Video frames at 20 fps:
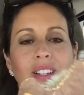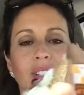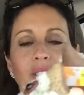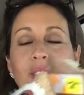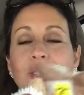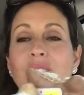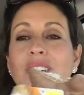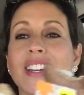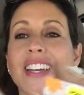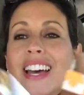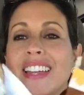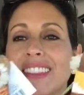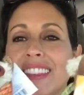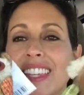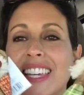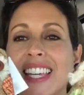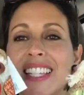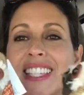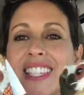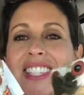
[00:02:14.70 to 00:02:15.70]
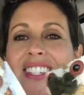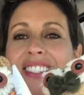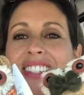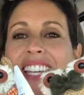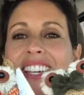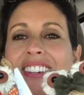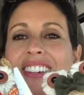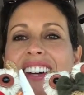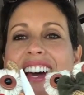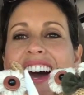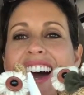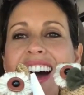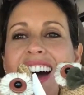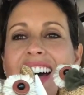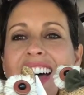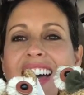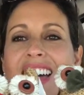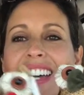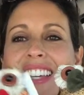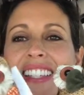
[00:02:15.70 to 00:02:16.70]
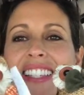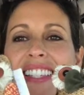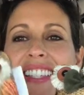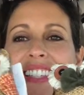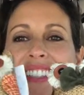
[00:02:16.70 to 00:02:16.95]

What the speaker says: So I got these two little guys,